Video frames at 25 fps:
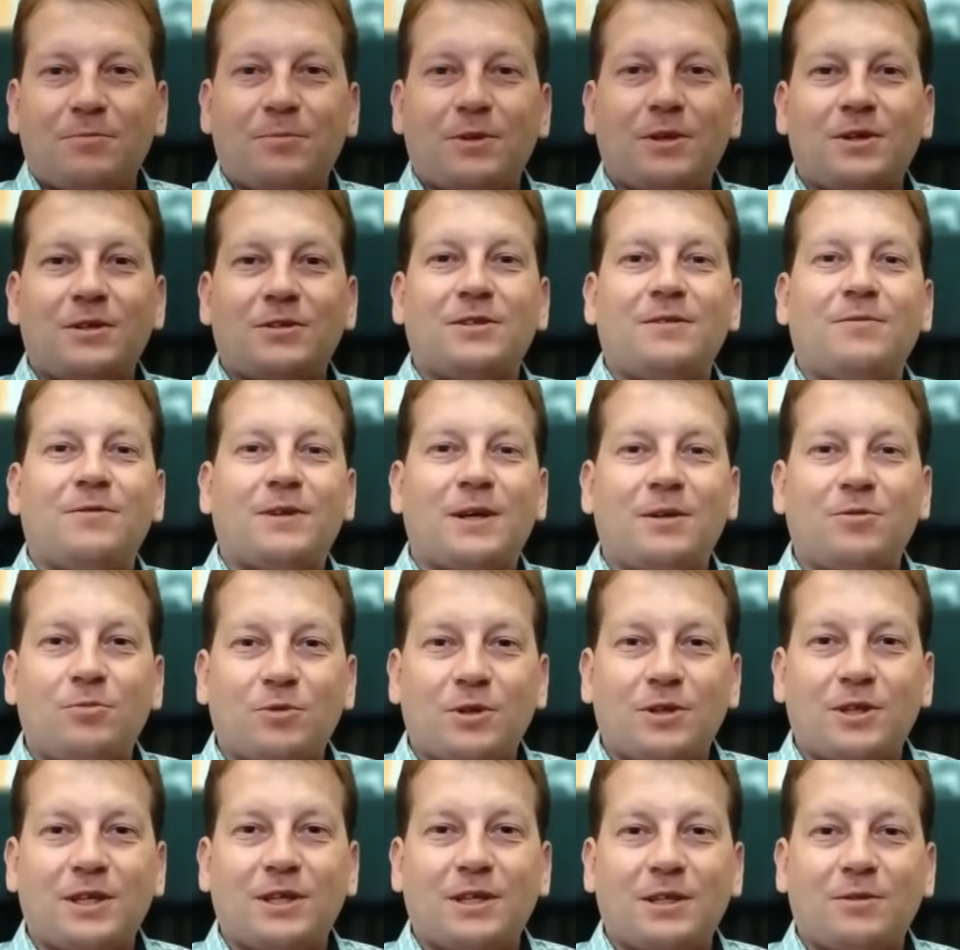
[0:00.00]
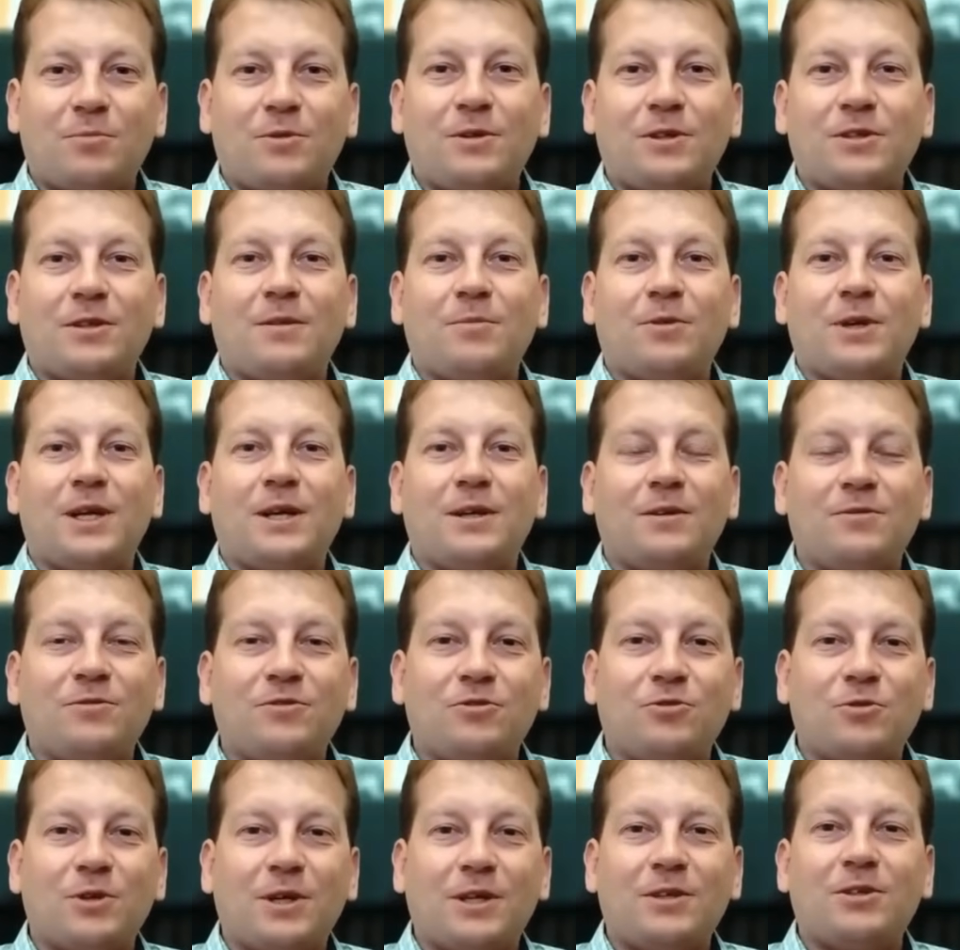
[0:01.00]
because in fact we're dealing with some kind of
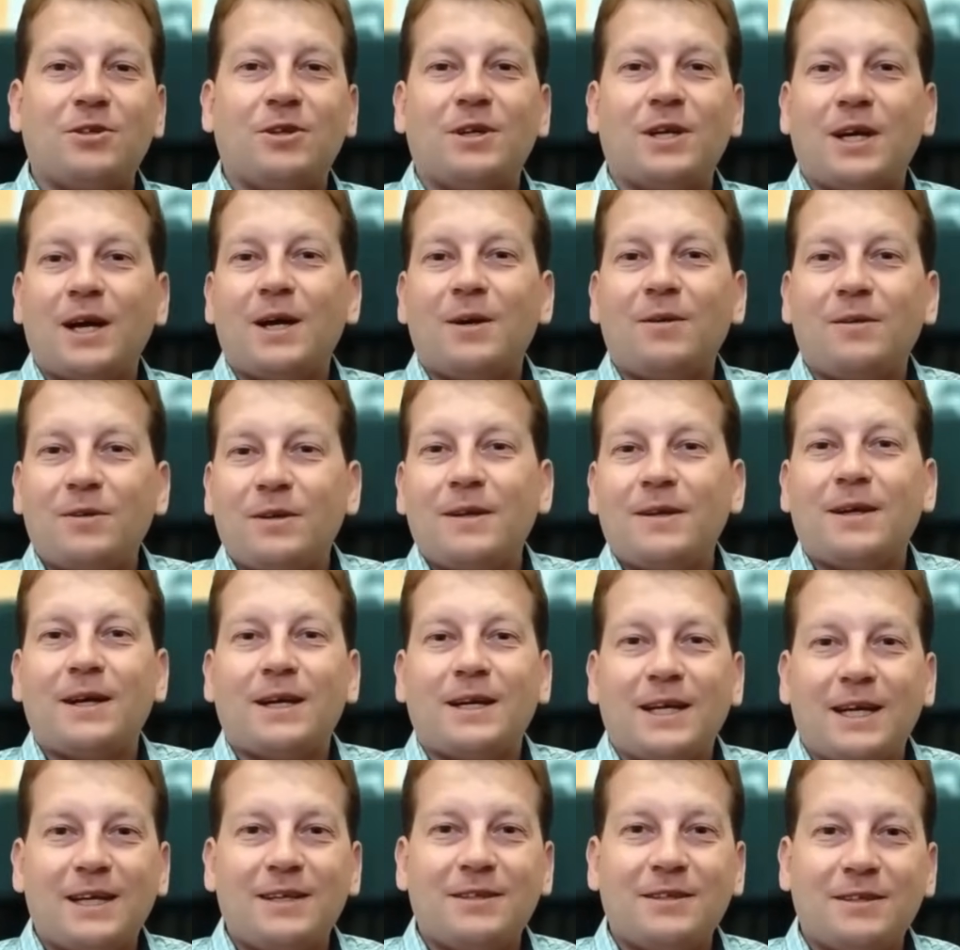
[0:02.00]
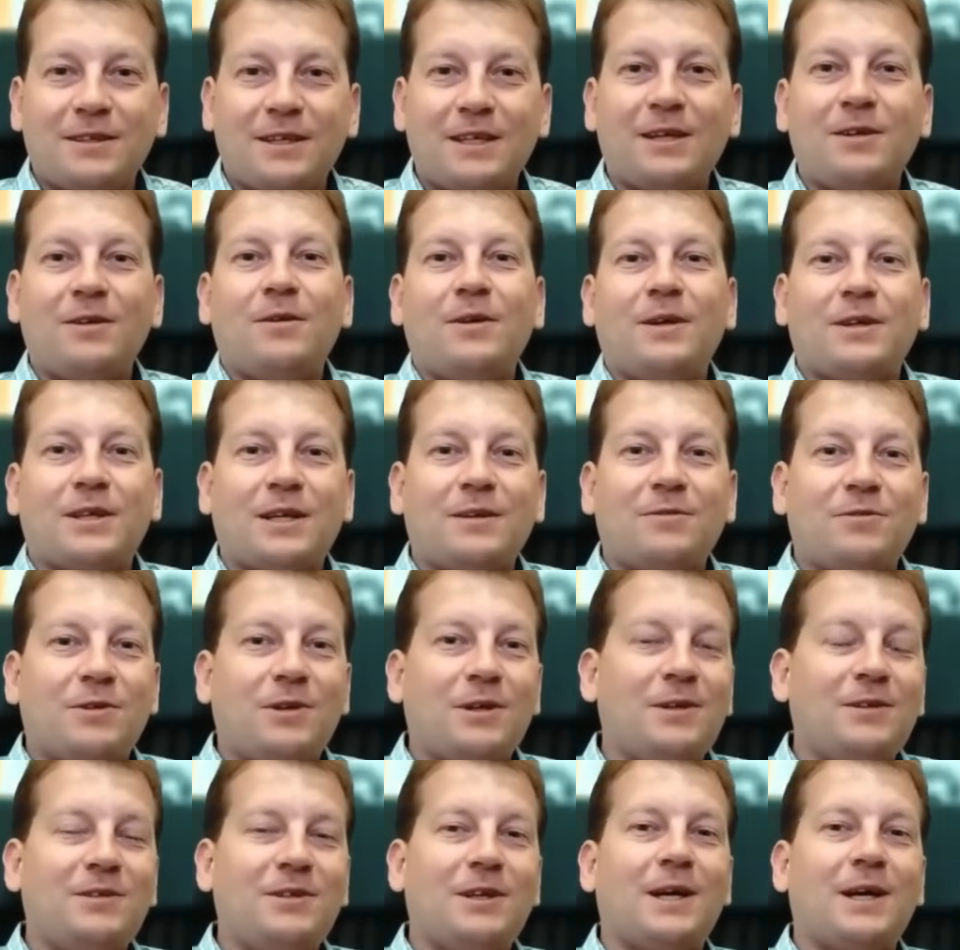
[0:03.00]
strange cloud that has neither a
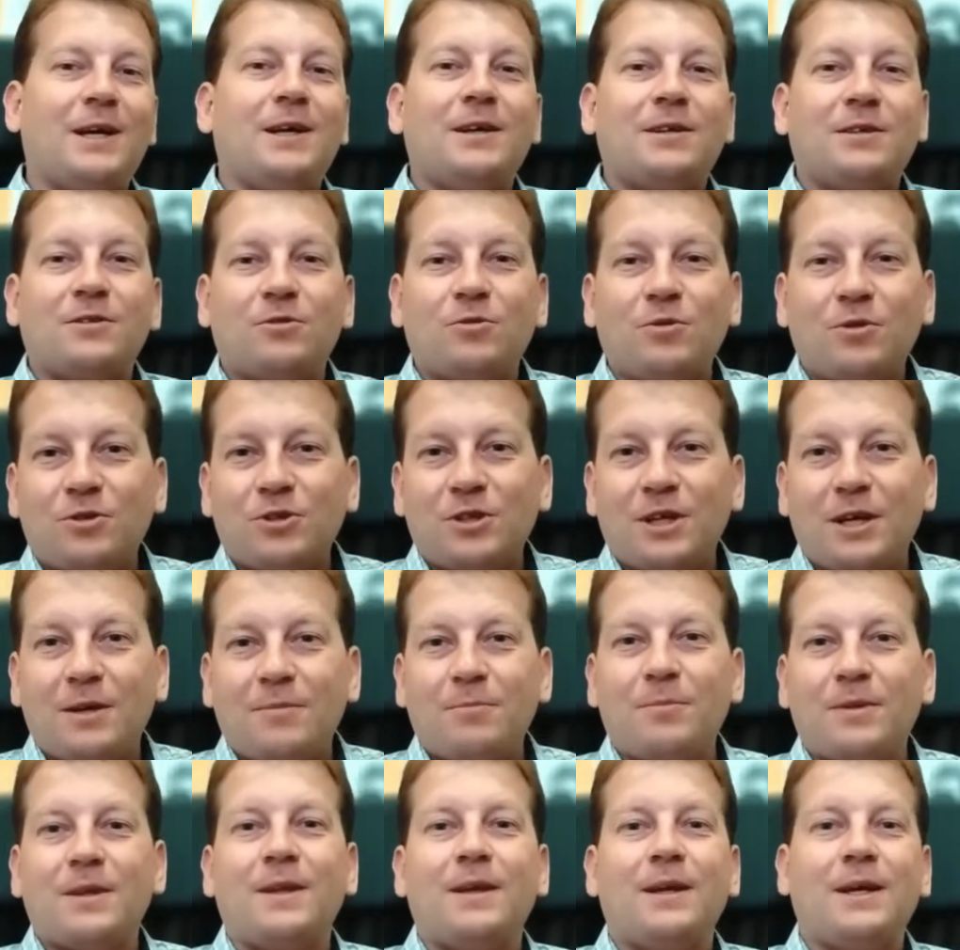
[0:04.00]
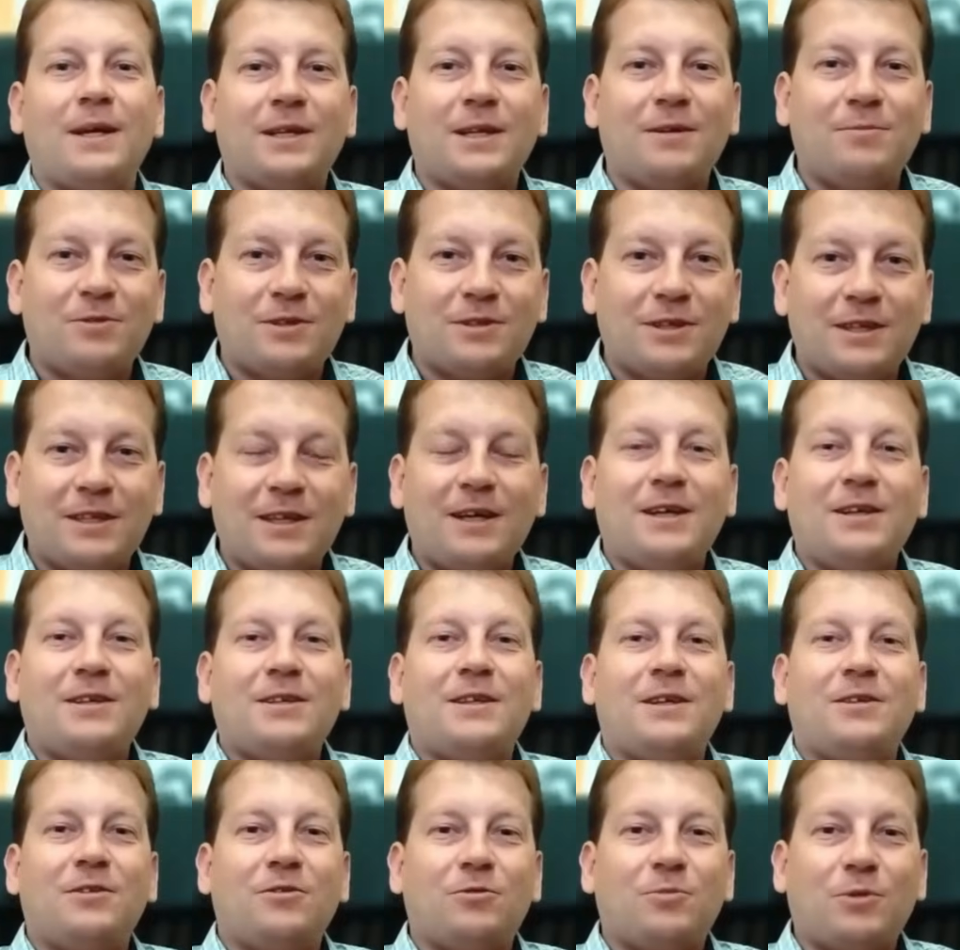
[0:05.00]
definite size nor shape, and everything
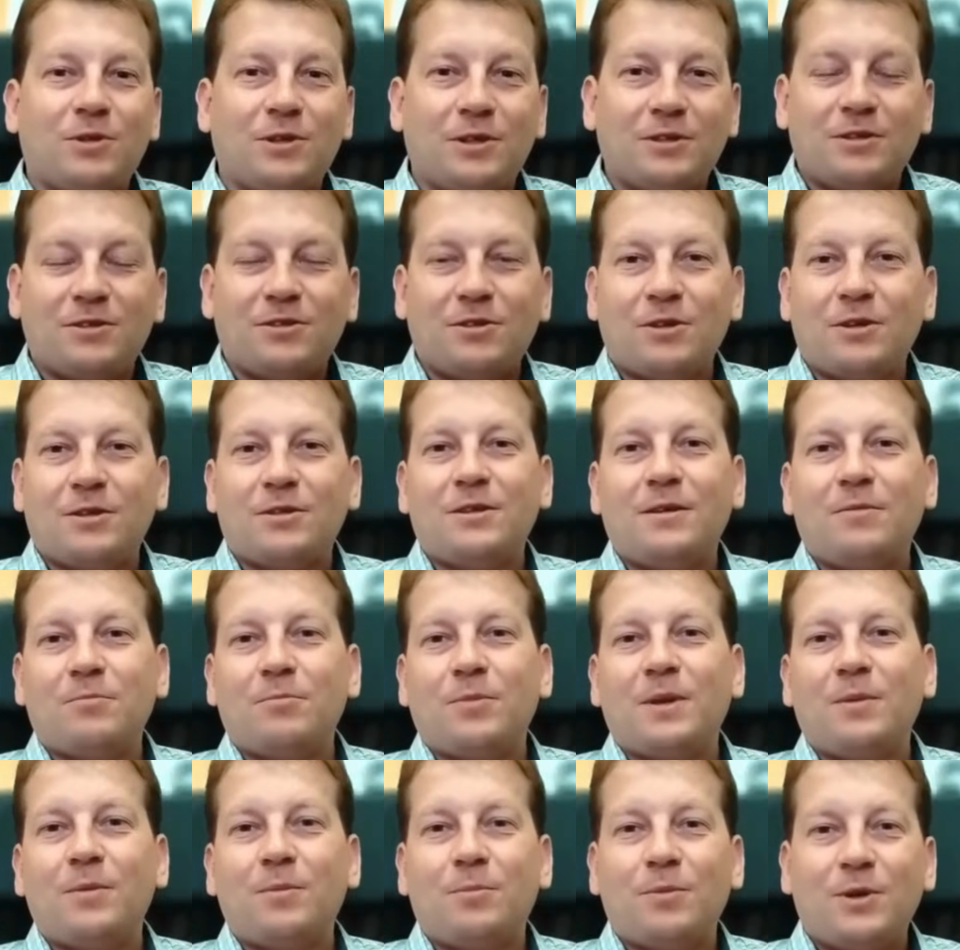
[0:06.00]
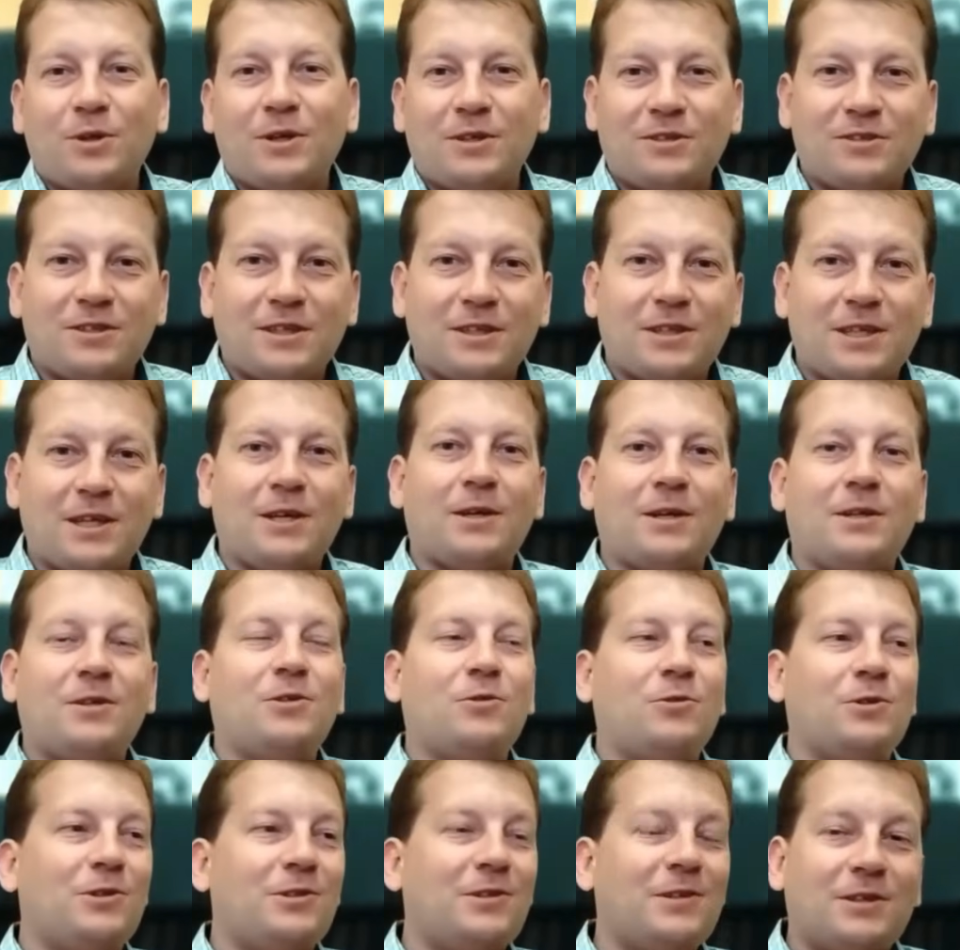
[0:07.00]
exists within certain probabilistic
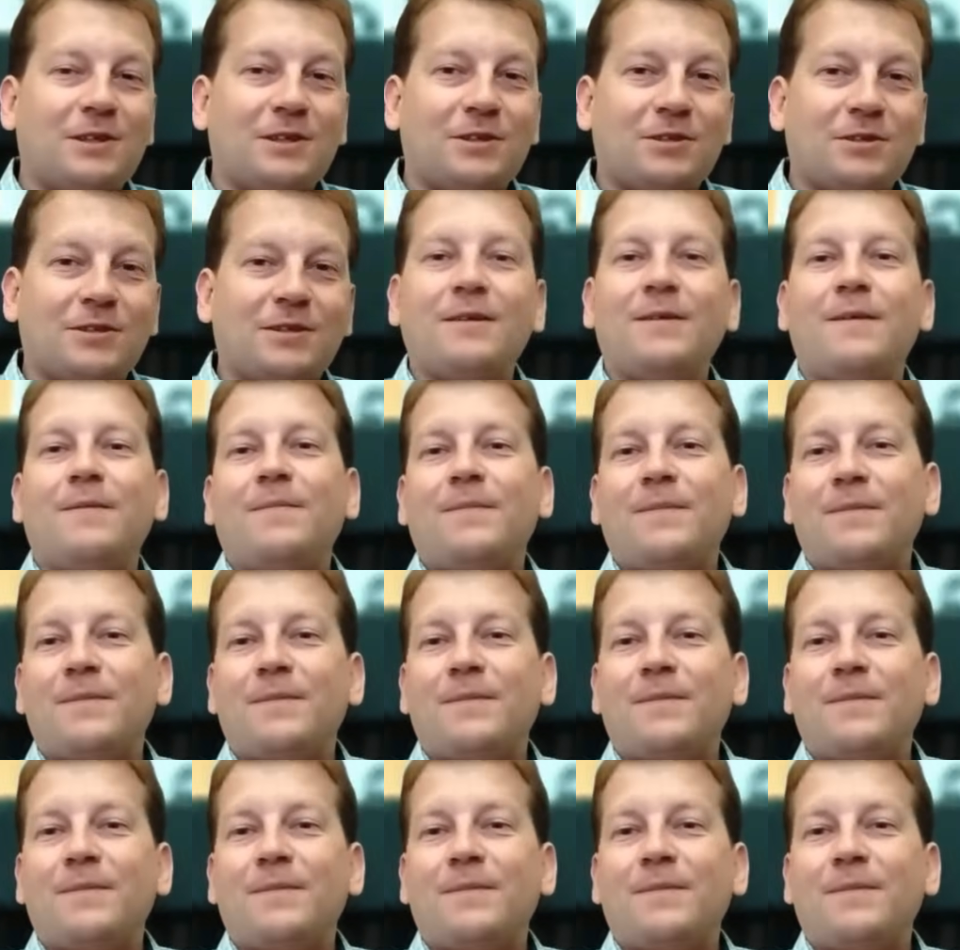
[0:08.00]
characteristics.